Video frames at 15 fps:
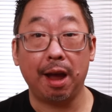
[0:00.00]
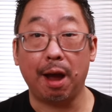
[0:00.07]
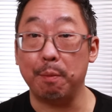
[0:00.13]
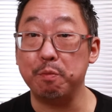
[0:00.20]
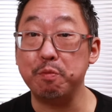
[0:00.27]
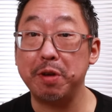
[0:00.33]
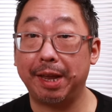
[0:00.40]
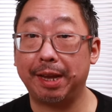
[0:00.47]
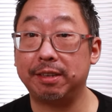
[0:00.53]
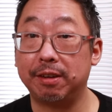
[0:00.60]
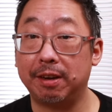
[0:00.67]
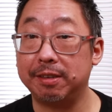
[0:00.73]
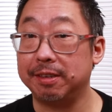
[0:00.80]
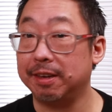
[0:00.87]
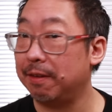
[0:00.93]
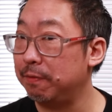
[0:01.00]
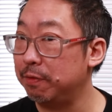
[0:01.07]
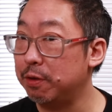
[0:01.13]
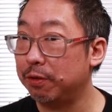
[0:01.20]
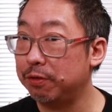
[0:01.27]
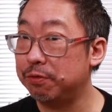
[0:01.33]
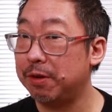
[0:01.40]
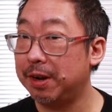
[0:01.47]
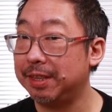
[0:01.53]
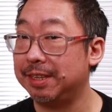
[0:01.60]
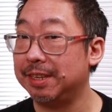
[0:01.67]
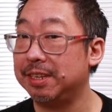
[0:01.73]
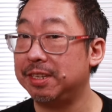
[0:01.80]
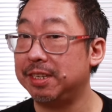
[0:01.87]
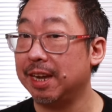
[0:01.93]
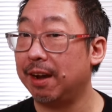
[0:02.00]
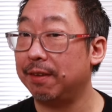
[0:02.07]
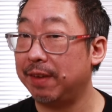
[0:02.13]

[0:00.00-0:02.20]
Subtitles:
I'm really excited. I've not tried this yet.